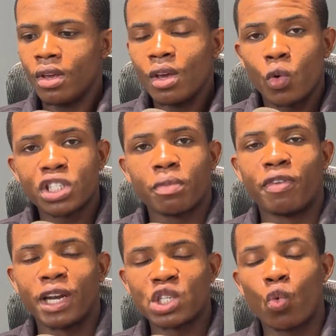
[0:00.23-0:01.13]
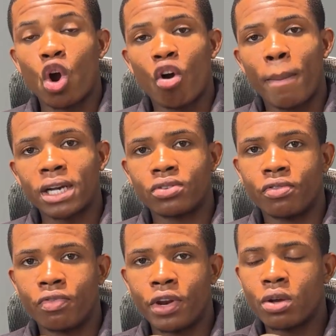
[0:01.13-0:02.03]
What's up, fellas? Welcome back to the
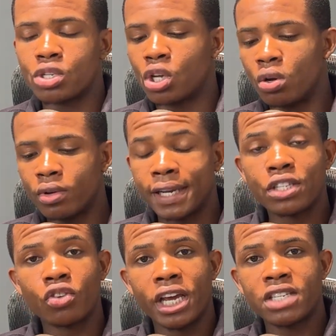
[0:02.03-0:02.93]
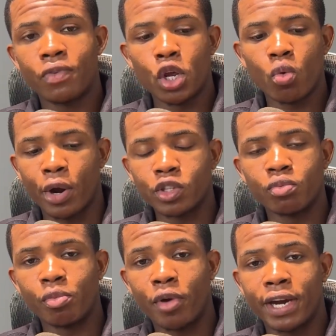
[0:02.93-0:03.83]
video. So in today's video, we're going to be
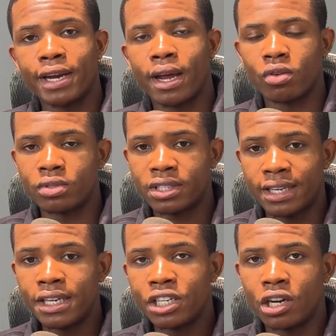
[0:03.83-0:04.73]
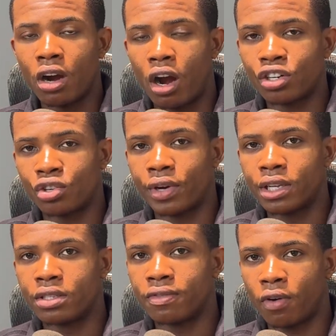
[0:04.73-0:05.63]
breaking down TJR
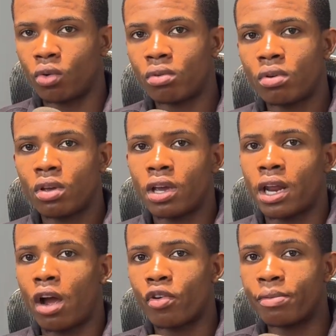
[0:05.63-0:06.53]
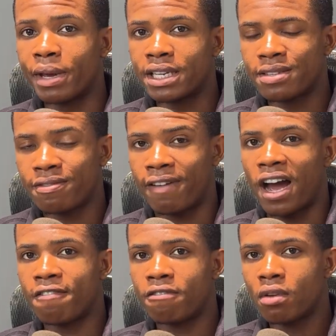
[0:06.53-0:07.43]
Trade's funnel and how he makes
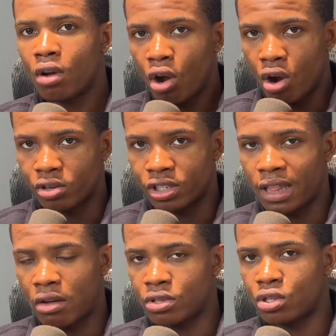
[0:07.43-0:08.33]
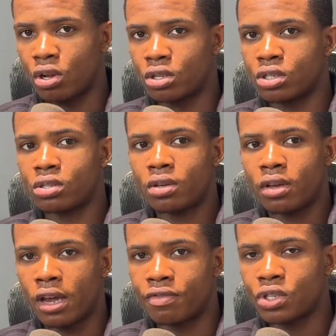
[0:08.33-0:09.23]
$500,000
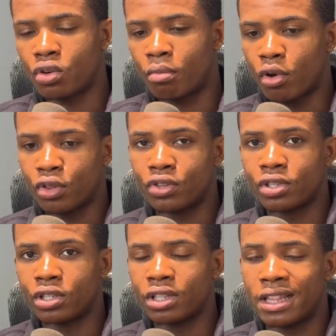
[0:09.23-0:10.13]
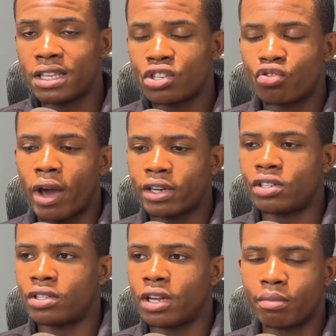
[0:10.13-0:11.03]
every single month using this strategy
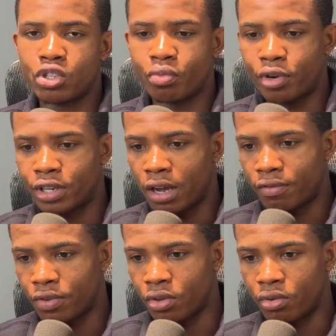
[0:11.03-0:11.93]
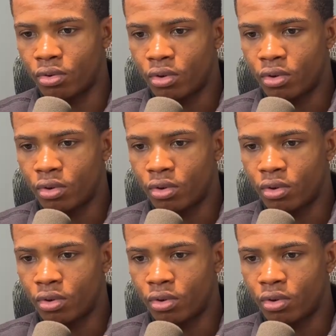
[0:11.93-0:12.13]
that I'm going to break down for you